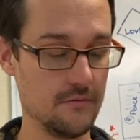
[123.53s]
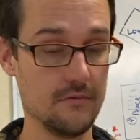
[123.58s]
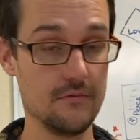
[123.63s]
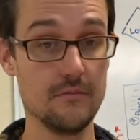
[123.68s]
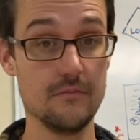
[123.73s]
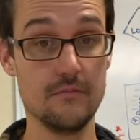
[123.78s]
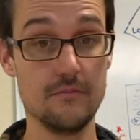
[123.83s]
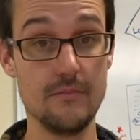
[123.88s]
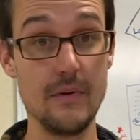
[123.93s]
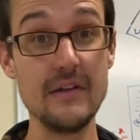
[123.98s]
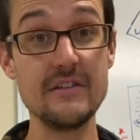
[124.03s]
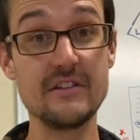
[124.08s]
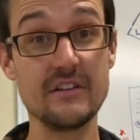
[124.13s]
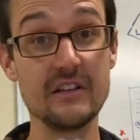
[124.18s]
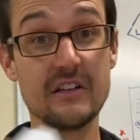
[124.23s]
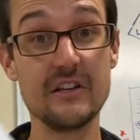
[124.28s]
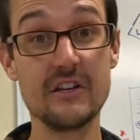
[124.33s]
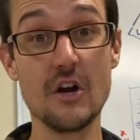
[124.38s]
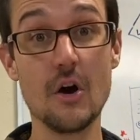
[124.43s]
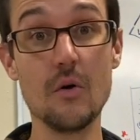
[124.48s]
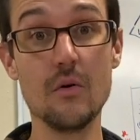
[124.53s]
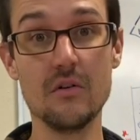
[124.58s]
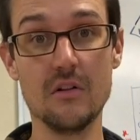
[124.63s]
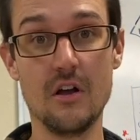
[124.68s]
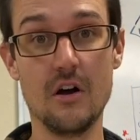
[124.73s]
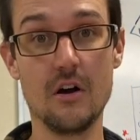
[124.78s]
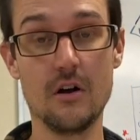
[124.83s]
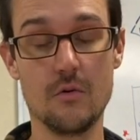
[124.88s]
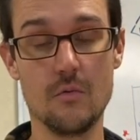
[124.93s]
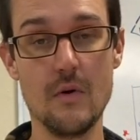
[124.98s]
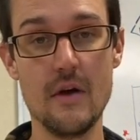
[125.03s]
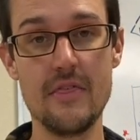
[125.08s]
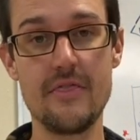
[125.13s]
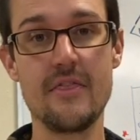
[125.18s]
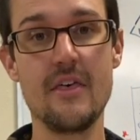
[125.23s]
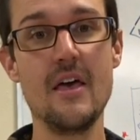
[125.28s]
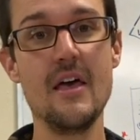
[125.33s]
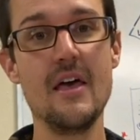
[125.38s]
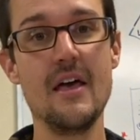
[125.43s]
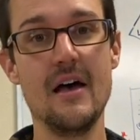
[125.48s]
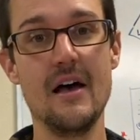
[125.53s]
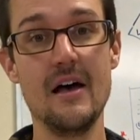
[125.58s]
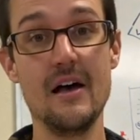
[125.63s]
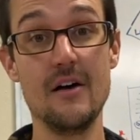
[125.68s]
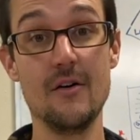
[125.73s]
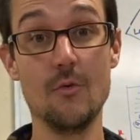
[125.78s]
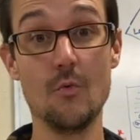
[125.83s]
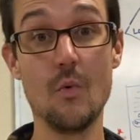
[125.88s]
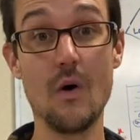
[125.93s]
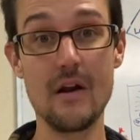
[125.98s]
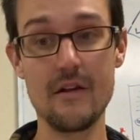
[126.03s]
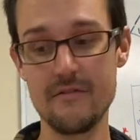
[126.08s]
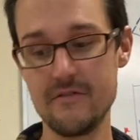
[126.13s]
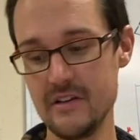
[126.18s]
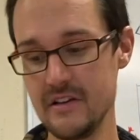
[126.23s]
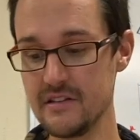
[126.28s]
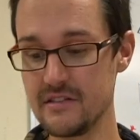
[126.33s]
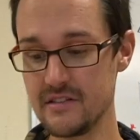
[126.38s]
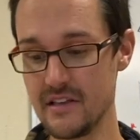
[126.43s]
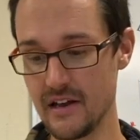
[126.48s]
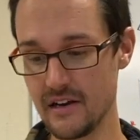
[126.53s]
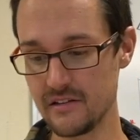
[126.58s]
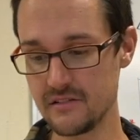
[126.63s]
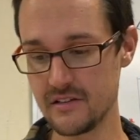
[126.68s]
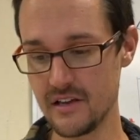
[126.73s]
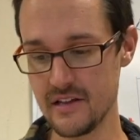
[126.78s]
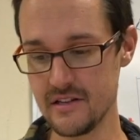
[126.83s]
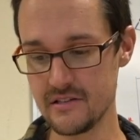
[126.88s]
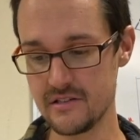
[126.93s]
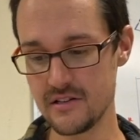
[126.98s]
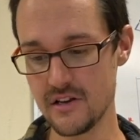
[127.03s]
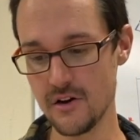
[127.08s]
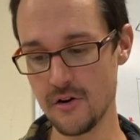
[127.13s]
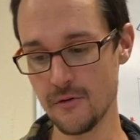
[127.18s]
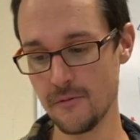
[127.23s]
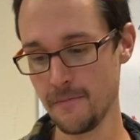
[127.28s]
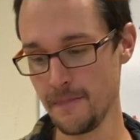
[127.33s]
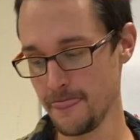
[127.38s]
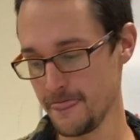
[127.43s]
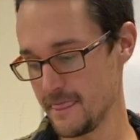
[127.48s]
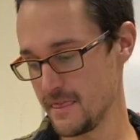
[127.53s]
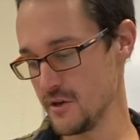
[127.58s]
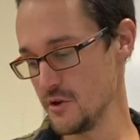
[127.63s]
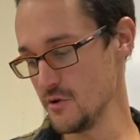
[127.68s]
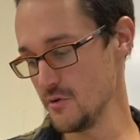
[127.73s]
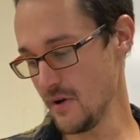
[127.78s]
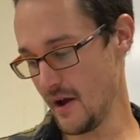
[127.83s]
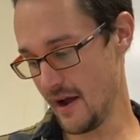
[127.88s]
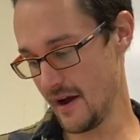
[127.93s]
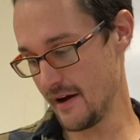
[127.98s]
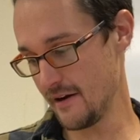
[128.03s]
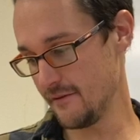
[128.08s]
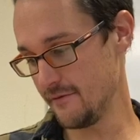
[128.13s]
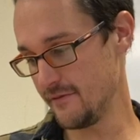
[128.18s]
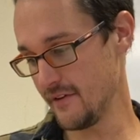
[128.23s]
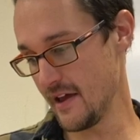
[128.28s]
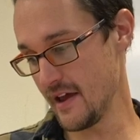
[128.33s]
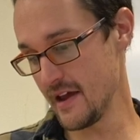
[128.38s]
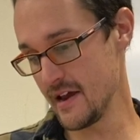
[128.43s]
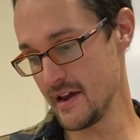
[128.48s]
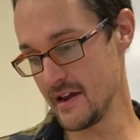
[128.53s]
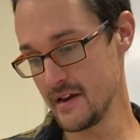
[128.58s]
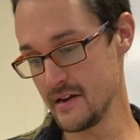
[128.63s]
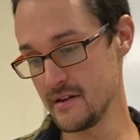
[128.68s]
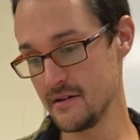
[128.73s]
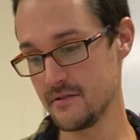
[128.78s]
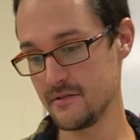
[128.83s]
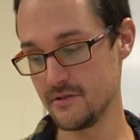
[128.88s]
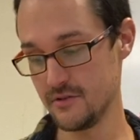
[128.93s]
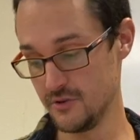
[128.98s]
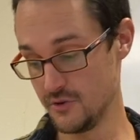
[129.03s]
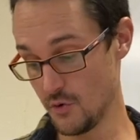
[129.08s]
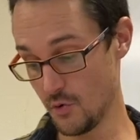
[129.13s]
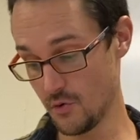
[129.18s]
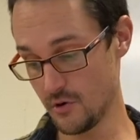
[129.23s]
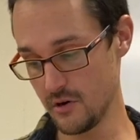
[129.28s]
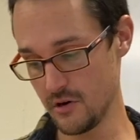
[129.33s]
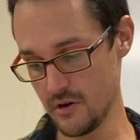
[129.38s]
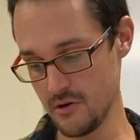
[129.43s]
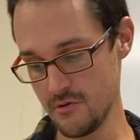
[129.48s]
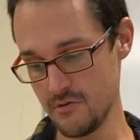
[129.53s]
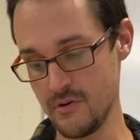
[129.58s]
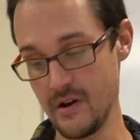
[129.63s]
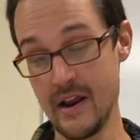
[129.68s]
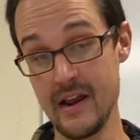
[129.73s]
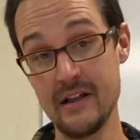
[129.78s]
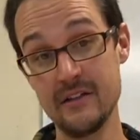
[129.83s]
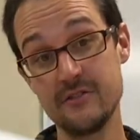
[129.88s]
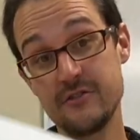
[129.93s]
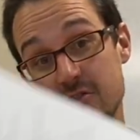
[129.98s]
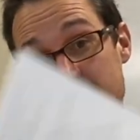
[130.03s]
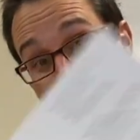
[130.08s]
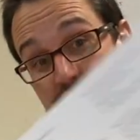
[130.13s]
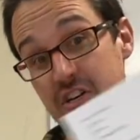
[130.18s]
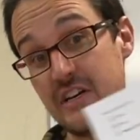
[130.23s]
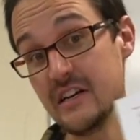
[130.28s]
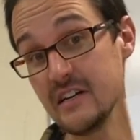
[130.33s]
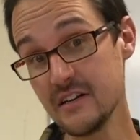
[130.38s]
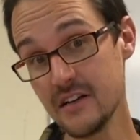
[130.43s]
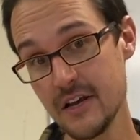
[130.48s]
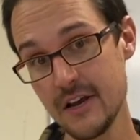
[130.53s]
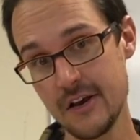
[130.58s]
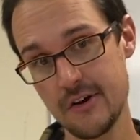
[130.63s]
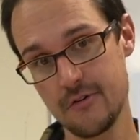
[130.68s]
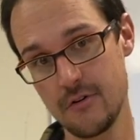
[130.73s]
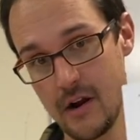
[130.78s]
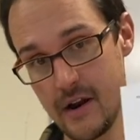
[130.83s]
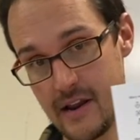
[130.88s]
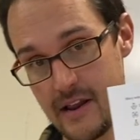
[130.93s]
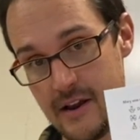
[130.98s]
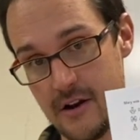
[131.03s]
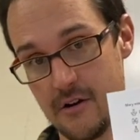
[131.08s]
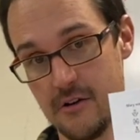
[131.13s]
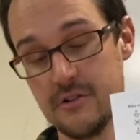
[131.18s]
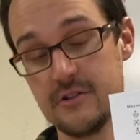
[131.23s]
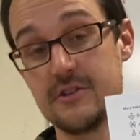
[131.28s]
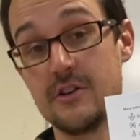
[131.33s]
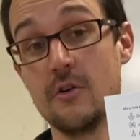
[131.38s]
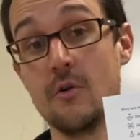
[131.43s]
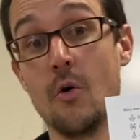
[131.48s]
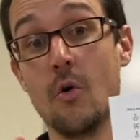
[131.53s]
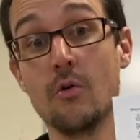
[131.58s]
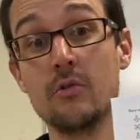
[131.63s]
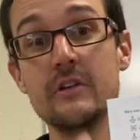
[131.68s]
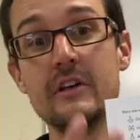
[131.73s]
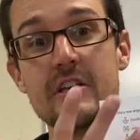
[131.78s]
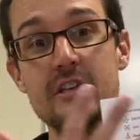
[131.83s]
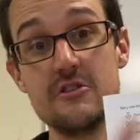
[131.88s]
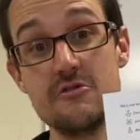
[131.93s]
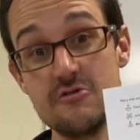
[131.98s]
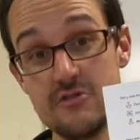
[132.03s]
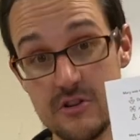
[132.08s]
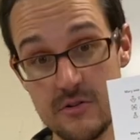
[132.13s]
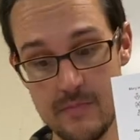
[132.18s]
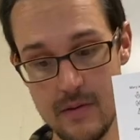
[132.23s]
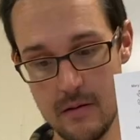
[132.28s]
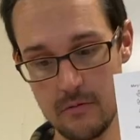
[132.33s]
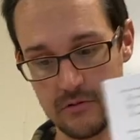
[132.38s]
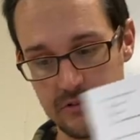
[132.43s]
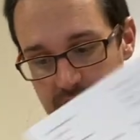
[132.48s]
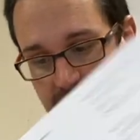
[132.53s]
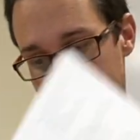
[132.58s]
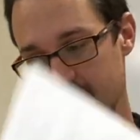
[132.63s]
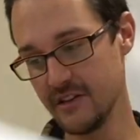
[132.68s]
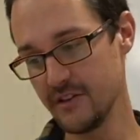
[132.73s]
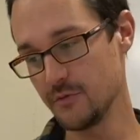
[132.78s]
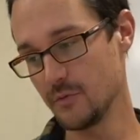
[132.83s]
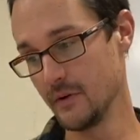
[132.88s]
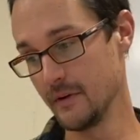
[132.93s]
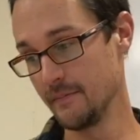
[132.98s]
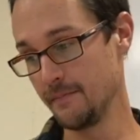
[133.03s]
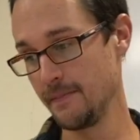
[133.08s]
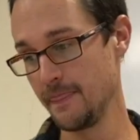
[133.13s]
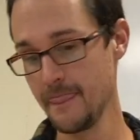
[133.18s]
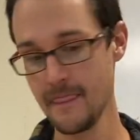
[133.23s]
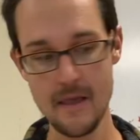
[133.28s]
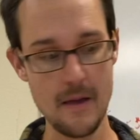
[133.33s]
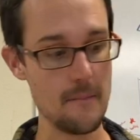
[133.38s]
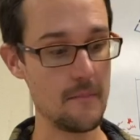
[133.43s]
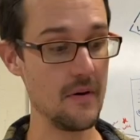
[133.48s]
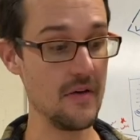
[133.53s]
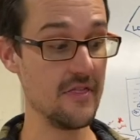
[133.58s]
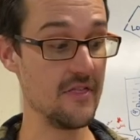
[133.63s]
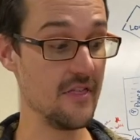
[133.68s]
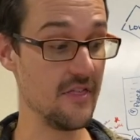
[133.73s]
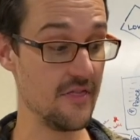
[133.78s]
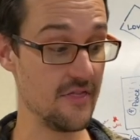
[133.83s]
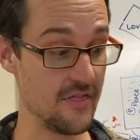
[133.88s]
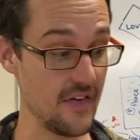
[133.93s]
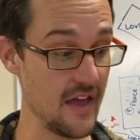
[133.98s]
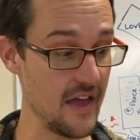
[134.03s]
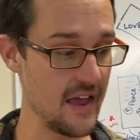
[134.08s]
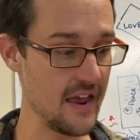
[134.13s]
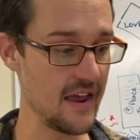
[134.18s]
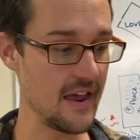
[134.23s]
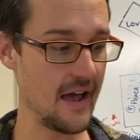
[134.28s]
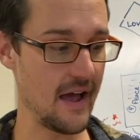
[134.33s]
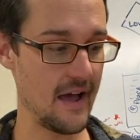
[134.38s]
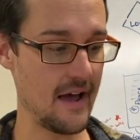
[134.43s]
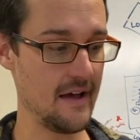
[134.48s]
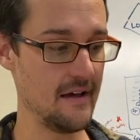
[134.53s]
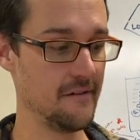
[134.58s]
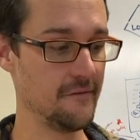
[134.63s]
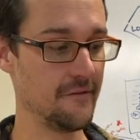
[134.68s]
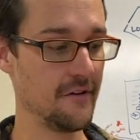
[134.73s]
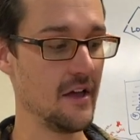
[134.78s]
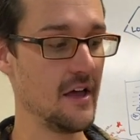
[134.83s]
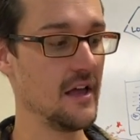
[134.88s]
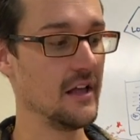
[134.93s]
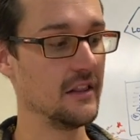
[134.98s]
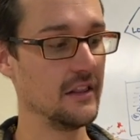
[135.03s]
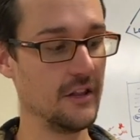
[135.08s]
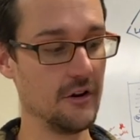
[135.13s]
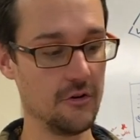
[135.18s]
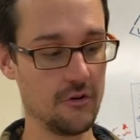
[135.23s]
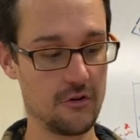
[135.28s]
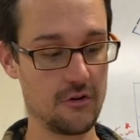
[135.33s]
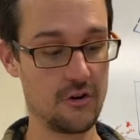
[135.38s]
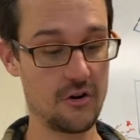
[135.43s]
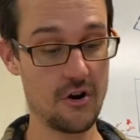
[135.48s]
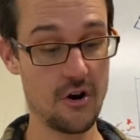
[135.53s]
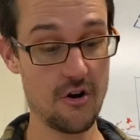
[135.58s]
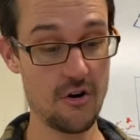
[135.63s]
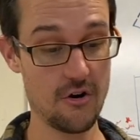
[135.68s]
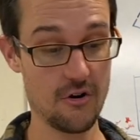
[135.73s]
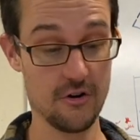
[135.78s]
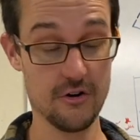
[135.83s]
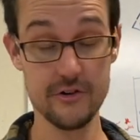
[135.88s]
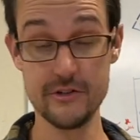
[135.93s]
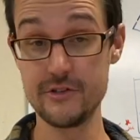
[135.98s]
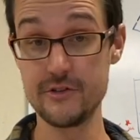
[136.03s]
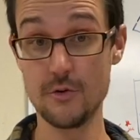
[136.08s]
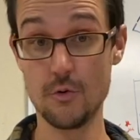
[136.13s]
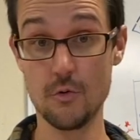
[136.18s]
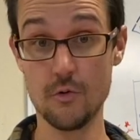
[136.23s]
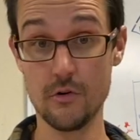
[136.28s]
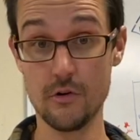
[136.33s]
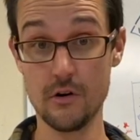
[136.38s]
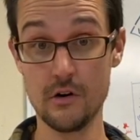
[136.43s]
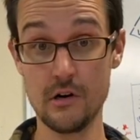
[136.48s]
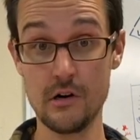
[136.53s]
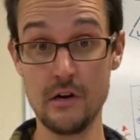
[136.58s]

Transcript: basically go along with one of these things. And so you have your own answer sheet right here. So only you should be able to see this one, but then they have little cards or